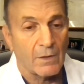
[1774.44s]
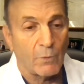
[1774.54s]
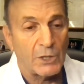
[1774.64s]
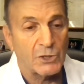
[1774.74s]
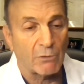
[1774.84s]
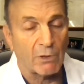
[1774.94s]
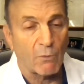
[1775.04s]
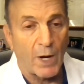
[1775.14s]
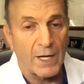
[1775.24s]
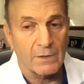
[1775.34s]
We generally
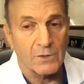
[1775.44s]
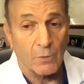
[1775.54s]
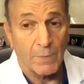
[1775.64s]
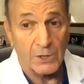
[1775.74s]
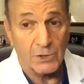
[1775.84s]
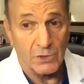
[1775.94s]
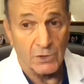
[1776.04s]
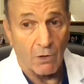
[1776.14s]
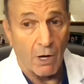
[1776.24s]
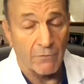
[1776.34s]
wait until patients
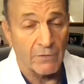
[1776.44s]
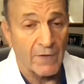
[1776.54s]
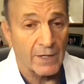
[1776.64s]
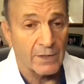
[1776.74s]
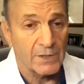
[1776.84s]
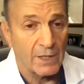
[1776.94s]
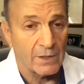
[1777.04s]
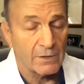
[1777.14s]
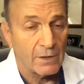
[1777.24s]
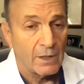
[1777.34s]
are off of Accutane.